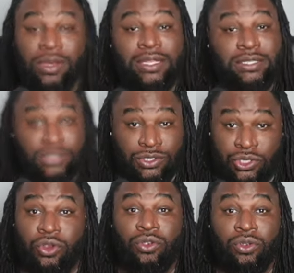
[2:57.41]
Listen,
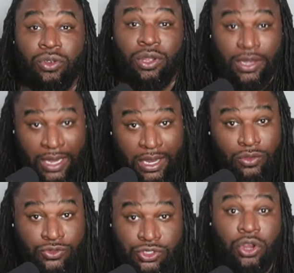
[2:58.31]
sir.
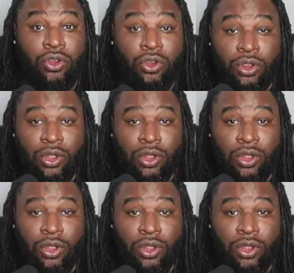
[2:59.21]
Canelo, sir,